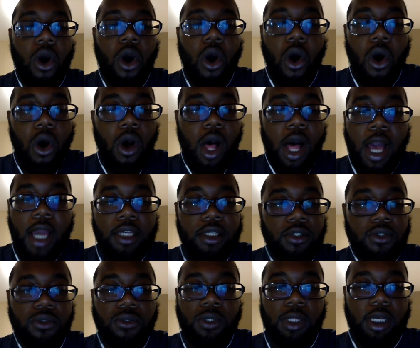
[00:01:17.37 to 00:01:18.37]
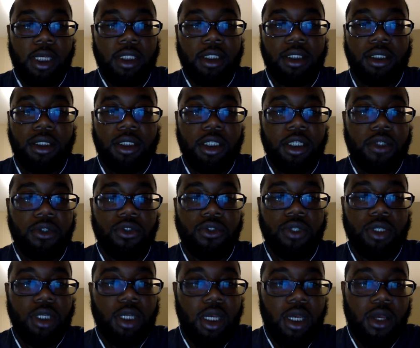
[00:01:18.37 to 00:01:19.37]
All high school-aged
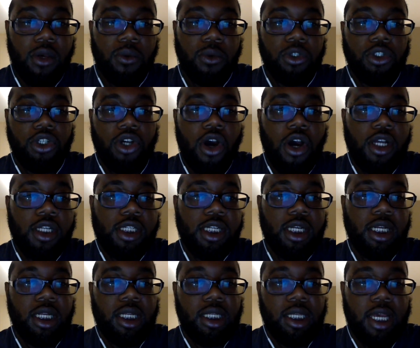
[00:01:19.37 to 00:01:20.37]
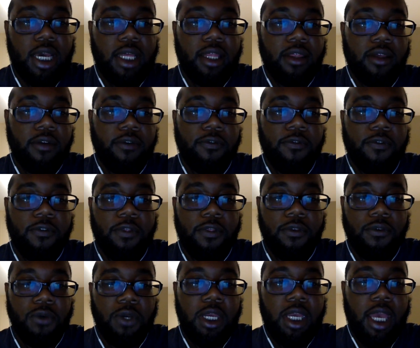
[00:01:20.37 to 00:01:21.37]
children were charged in the death of
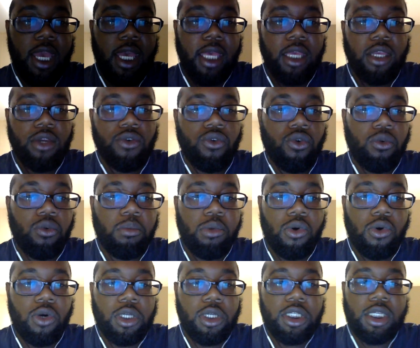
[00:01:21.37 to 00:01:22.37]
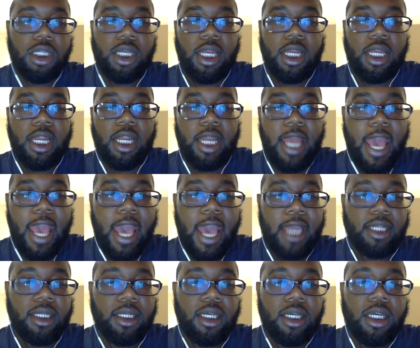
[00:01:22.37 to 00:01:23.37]
three 8-year-old boys in an
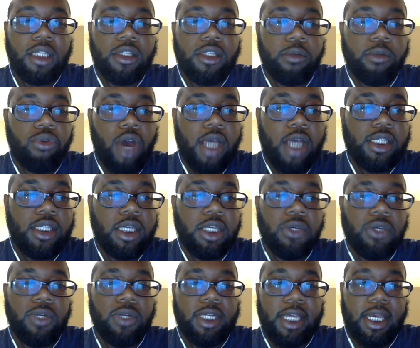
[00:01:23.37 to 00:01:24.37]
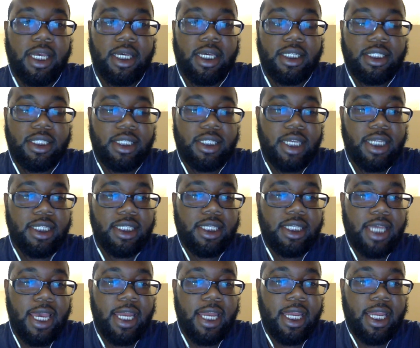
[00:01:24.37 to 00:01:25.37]
act to prosecute a
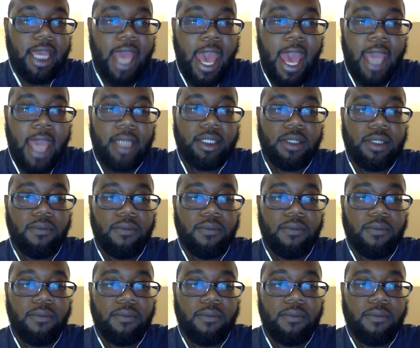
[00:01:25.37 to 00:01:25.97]
satanic act.